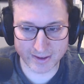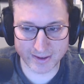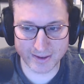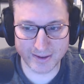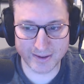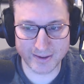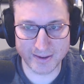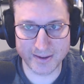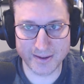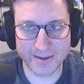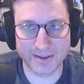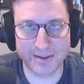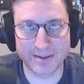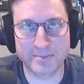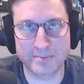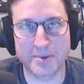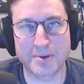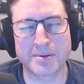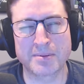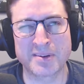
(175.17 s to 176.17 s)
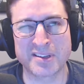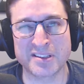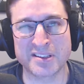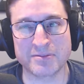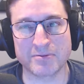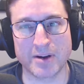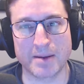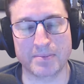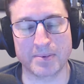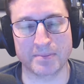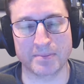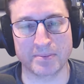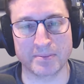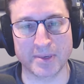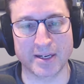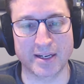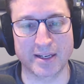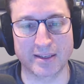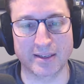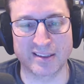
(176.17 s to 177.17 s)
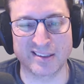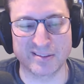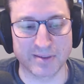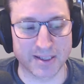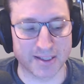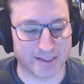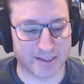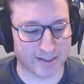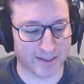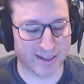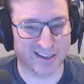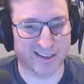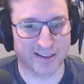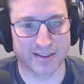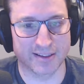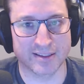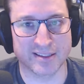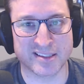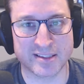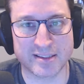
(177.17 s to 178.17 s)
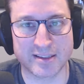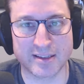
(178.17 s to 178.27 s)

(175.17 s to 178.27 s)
Let me just wrap up my side of this.